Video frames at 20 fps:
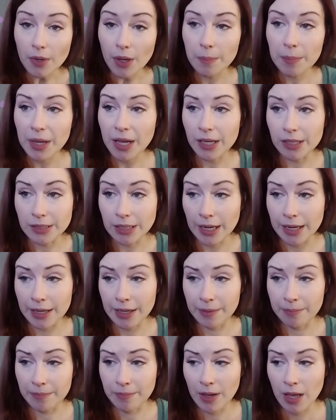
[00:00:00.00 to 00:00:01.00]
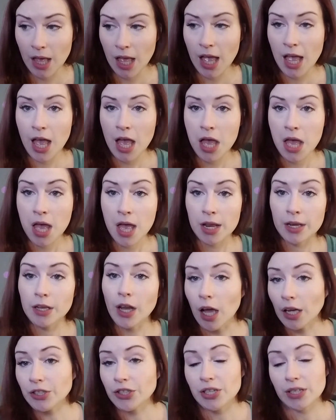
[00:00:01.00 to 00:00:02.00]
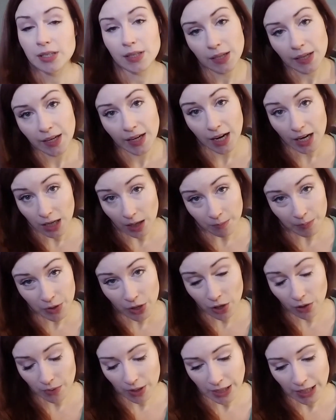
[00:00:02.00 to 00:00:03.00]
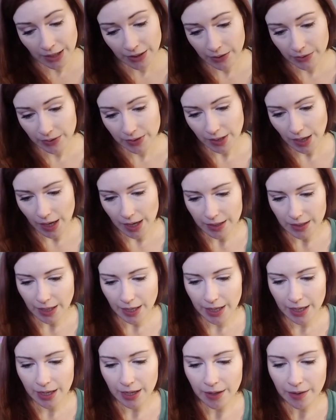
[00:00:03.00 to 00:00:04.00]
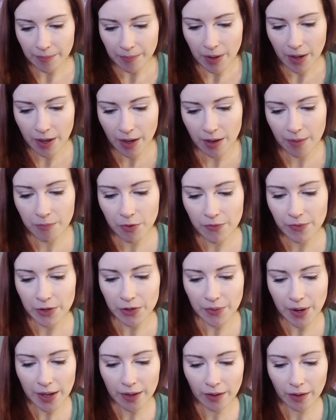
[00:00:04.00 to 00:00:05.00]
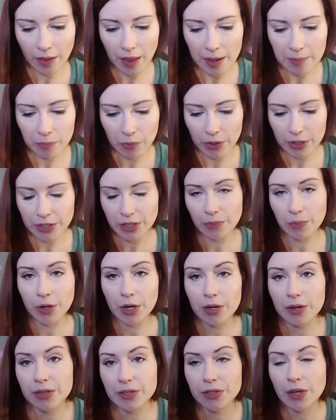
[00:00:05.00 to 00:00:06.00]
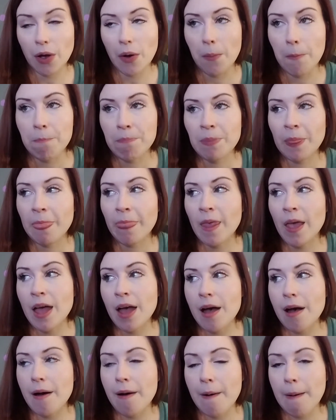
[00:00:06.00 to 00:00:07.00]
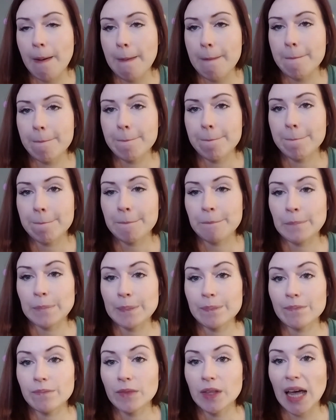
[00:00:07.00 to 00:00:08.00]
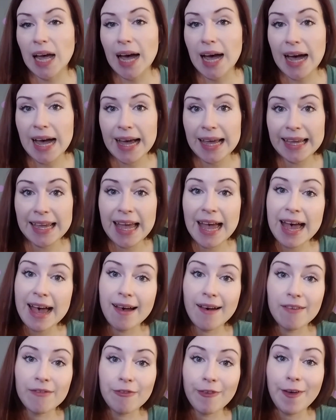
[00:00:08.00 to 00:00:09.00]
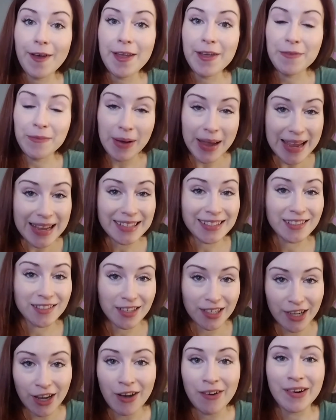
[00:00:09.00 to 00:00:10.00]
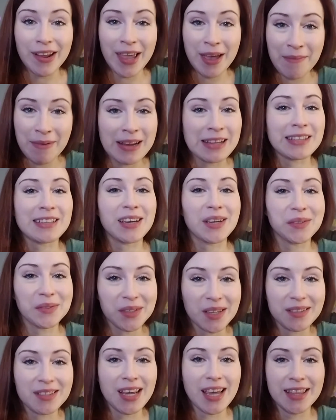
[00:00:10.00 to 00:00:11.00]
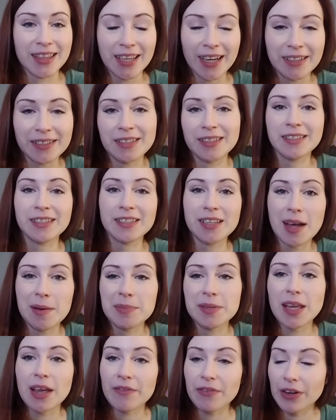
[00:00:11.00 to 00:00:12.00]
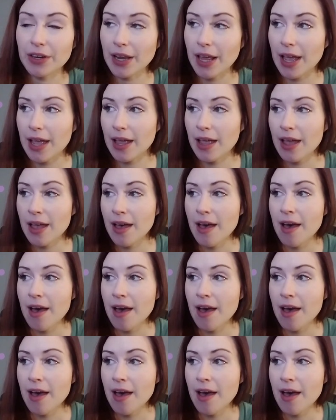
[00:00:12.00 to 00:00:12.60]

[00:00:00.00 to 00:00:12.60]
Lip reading: because I am not just sitting at a computer working those days. I am moving around a lot more to work. So I have a ways to go to get myself to 10,000 steps every day.